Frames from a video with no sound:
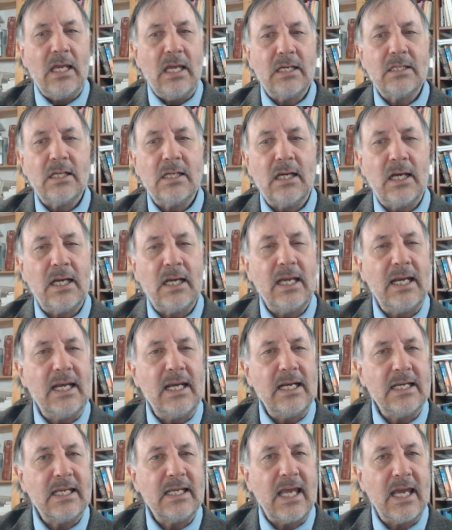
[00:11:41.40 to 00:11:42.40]
It uh,
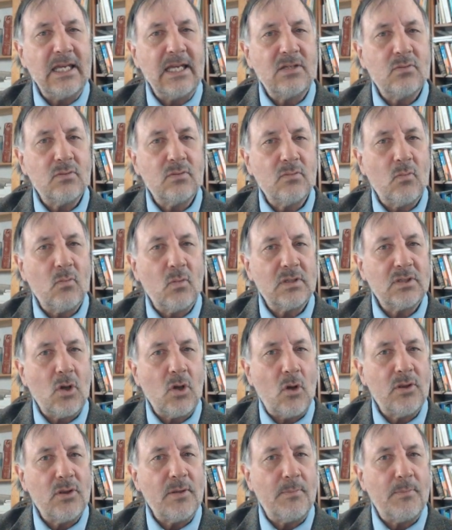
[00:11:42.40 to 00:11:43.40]
it indicates
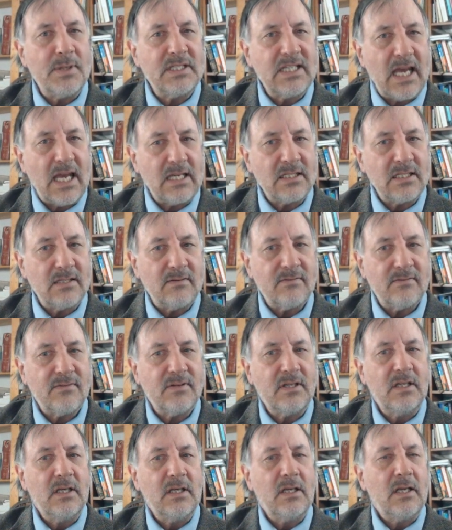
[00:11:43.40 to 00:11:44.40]
what's called the
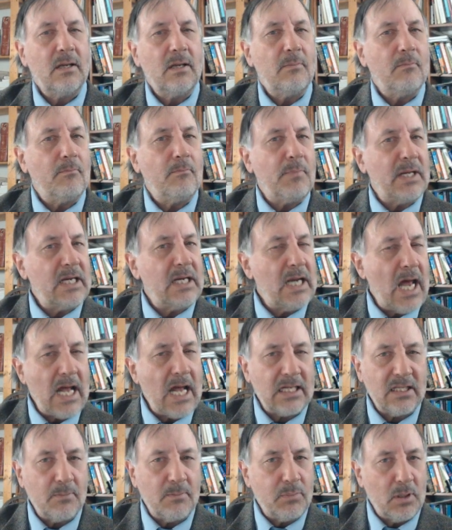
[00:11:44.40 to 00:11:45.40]
possessive. But
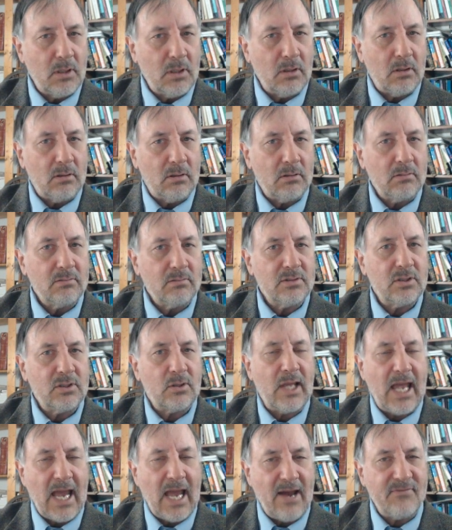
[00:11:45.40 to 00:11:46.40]
not the plural,
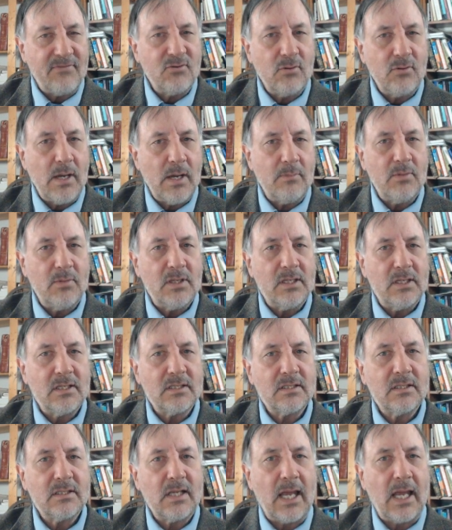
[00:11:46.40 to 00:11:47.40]
so you have to remember
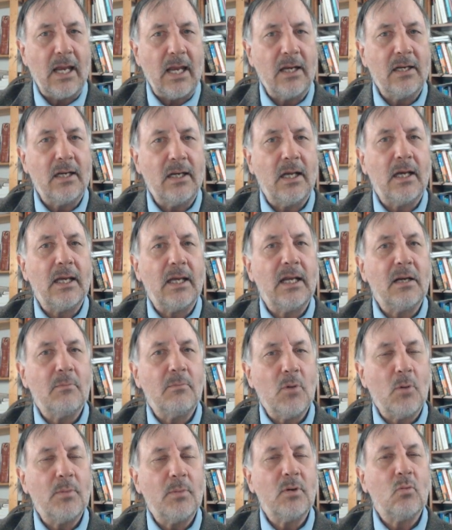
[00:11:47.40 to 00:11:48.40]
this. And uh,
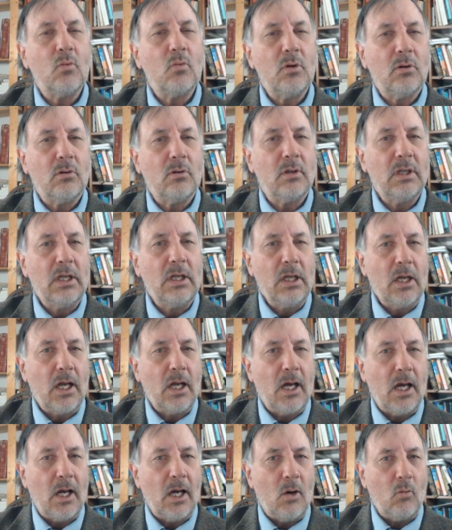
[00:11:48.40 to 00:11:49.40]
in a moment, we'll
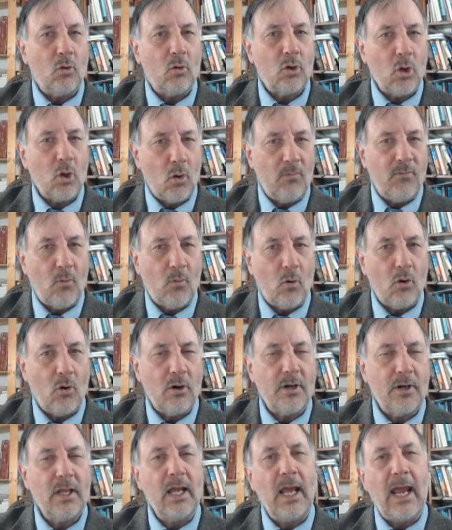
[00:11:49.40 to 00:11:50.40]
we'll go
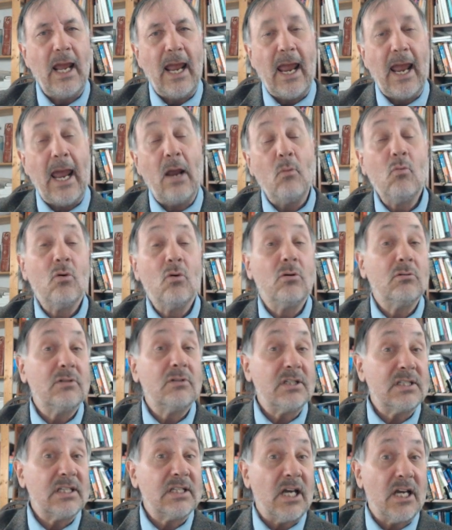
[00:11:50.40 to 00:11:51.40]
forward and
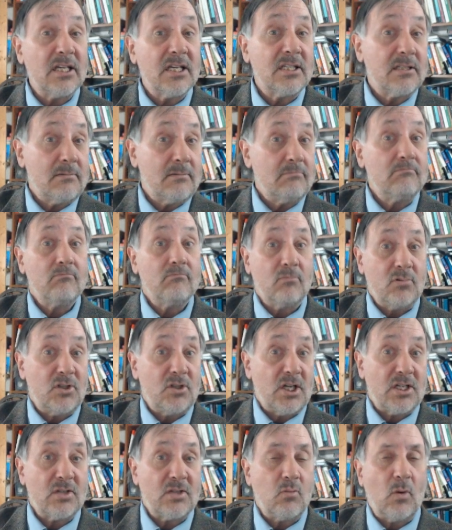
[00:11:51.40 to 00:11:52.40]
we'll discuss
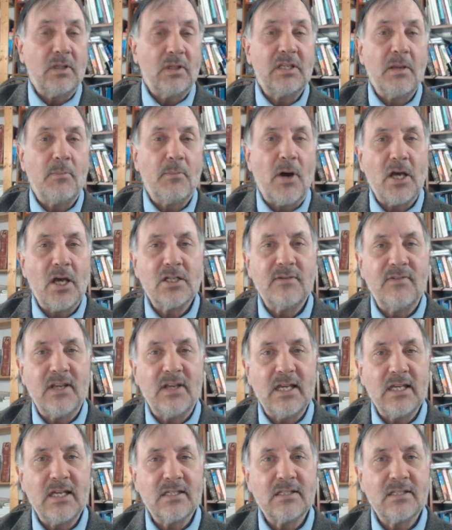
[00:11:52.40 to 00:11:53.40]
just what the
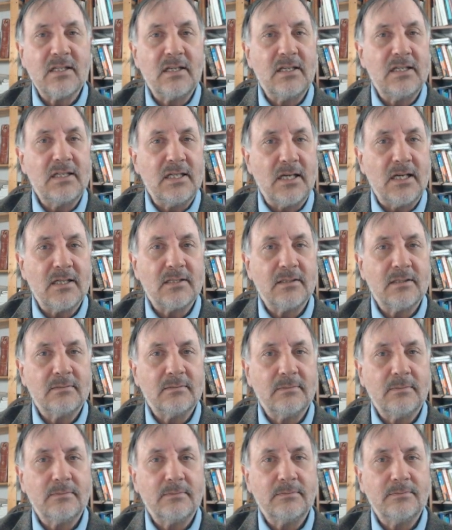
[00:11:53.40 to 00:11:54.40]
apostrophe s does.